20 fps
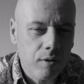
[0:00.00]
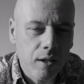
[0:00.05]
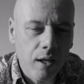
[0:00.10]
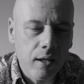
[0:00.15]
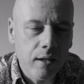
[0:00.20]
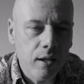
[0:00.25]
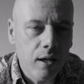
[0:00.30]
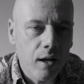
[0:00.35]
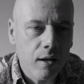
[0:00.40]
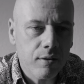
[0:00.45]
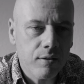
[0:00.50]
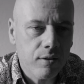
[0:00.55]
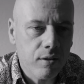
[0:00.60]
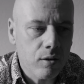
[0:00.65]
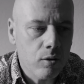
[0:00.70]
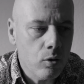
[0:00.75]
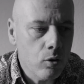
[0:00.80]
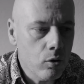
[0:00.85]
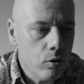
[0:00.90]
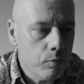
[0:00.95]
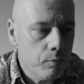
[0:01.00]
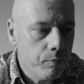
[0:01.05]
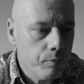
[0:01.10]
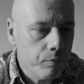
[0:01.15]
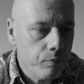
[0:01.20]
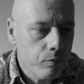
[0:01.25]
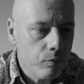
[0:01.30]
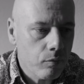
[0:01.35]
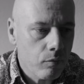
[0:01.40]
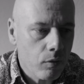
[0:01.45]
10 years ago
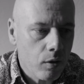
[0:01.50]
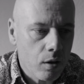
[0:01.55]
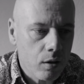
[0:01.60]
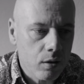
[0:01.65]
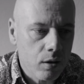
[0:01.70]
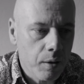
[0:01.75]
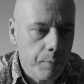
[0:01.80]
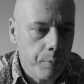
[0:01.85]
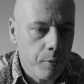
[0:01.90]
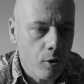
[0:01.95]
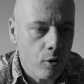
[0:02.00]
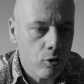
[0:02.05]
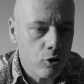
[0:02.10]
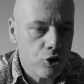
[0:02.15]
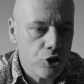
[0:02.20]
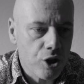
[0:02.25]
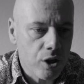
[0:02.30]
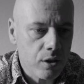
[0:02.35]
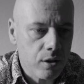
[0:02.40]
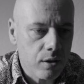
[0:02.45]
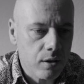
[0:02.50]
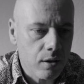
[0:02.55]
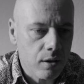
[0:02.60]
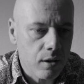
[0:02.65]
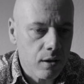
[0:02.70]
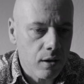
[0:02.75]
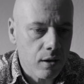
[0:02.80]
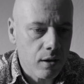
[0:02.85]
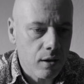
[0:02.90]
the project